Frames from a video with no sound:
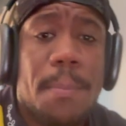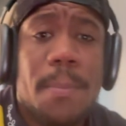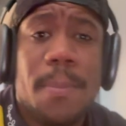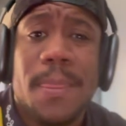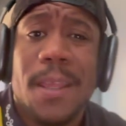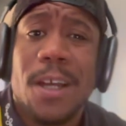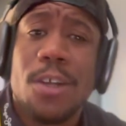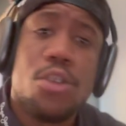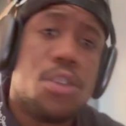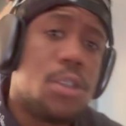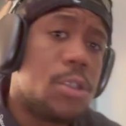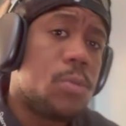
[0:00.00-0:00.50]

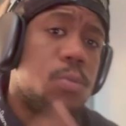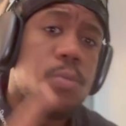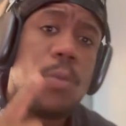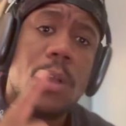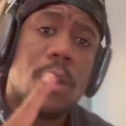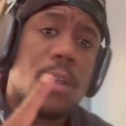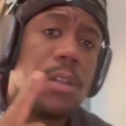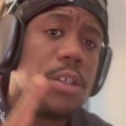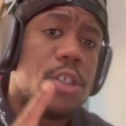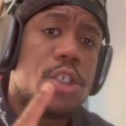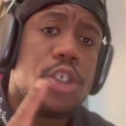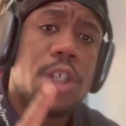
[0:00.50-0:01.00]
That's just one
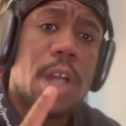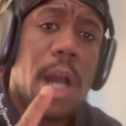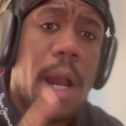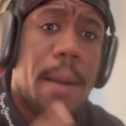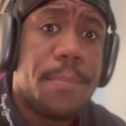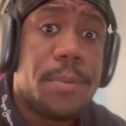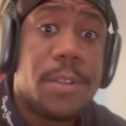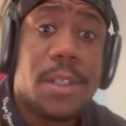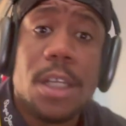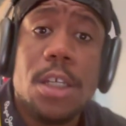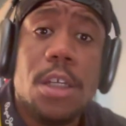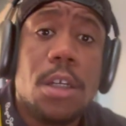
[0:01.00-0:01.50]
of the
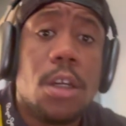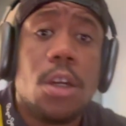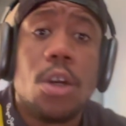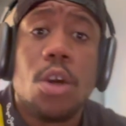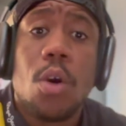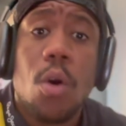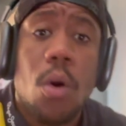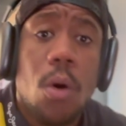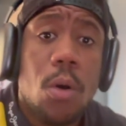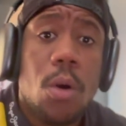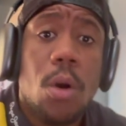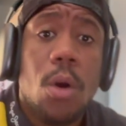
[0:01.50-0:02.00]
shops that you can
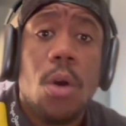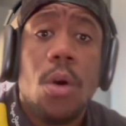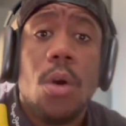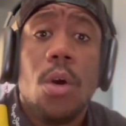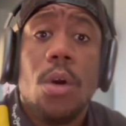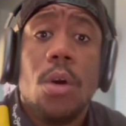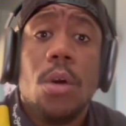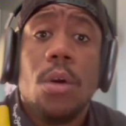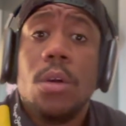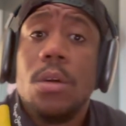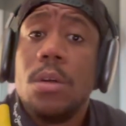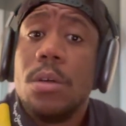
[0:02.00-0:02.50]
go
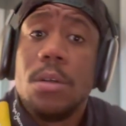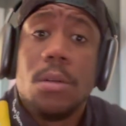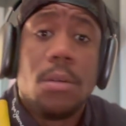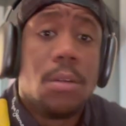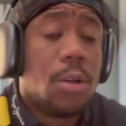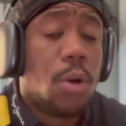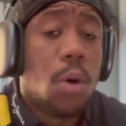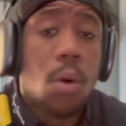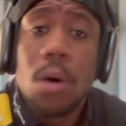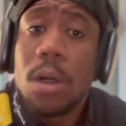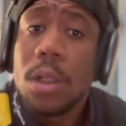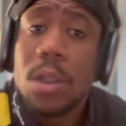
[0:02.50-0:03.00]

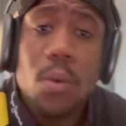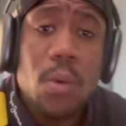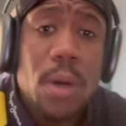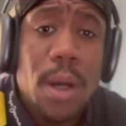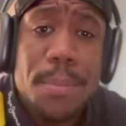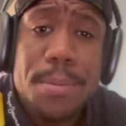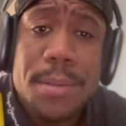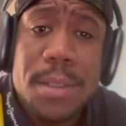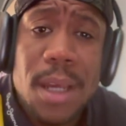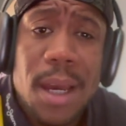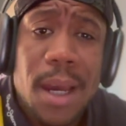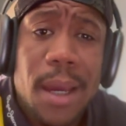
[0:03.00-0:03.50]
on the
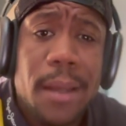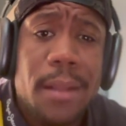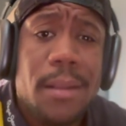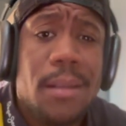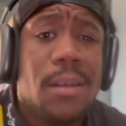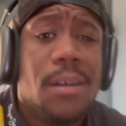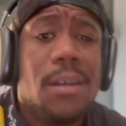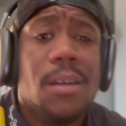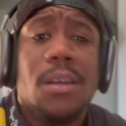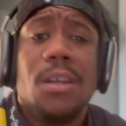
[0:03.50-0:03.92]
website.